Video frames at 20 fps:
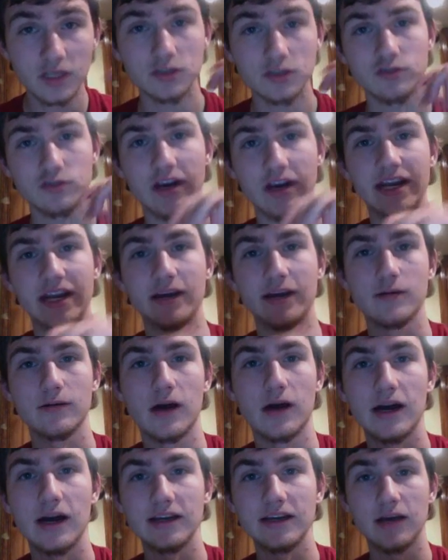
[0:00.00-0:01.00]
training.
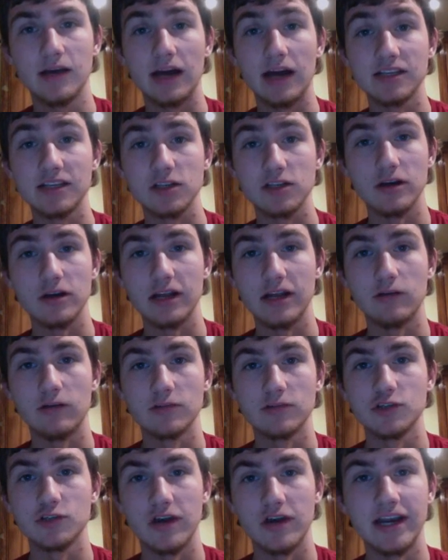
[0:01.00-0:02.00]
I started out
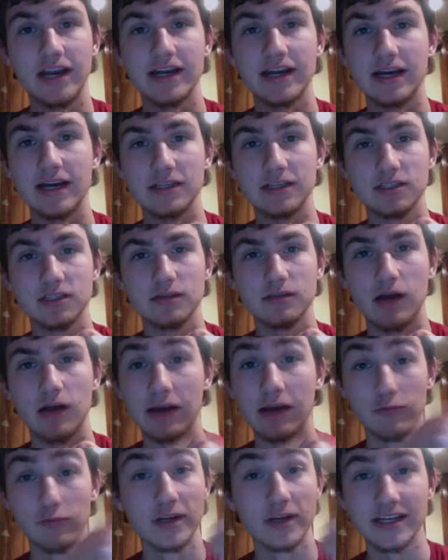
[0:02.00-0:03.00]
with training.
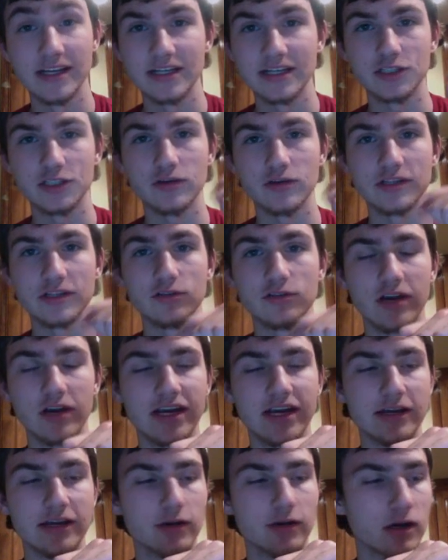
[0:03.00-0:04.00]
I really enjoyed
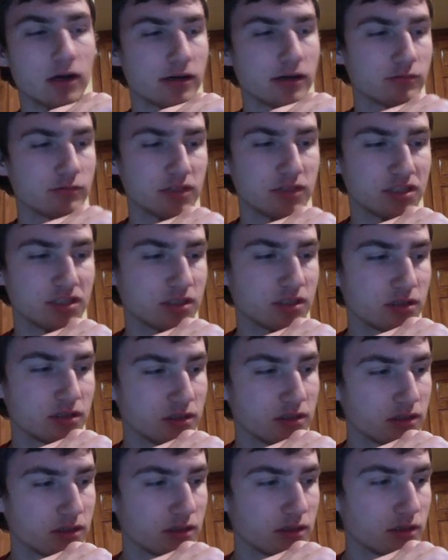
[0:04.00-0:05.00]
training.
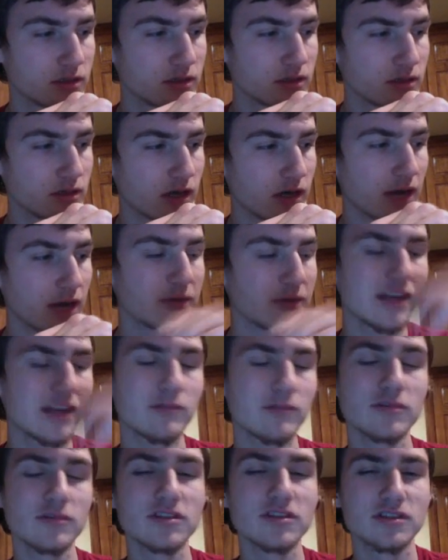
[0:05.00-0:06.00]

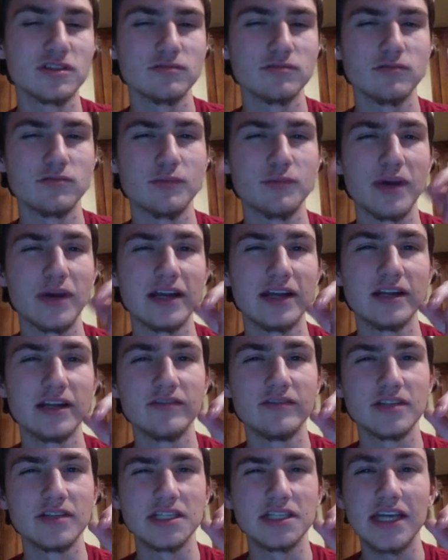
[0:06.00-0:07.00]
It was
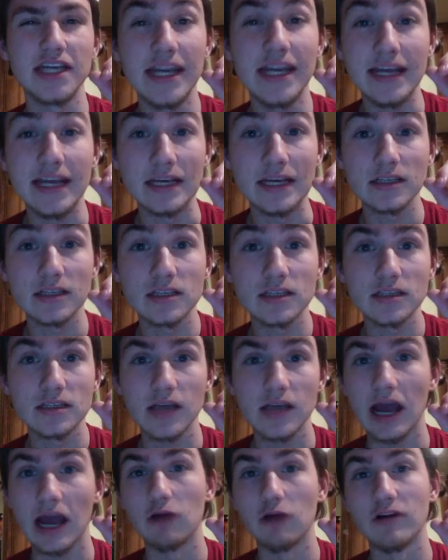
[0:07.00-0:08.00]
repetitive and tedious.
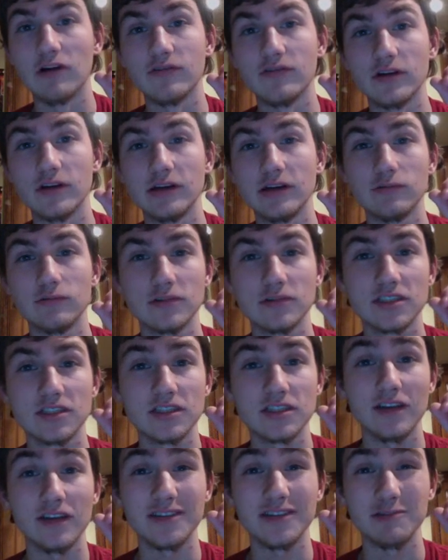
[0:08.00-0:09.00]
However, it was
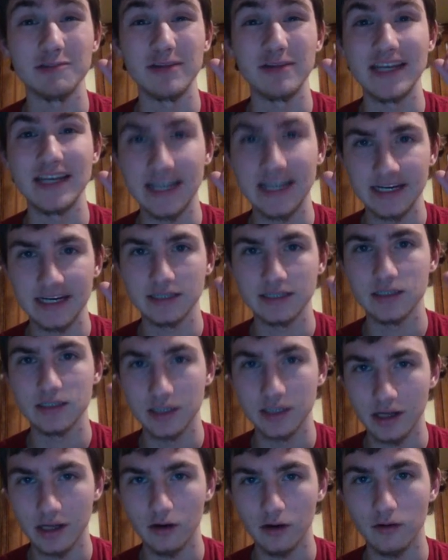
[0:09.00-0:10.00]
stuff that we needed to
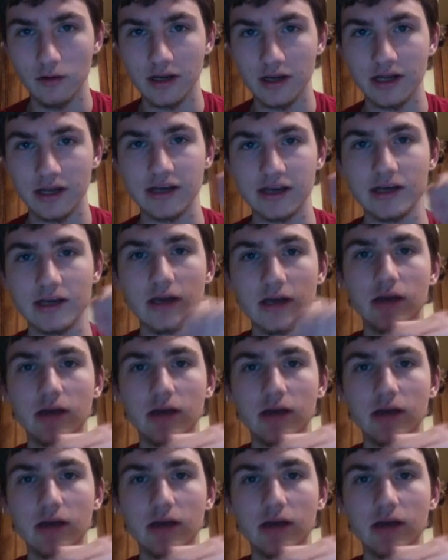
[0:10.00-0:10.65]
know, and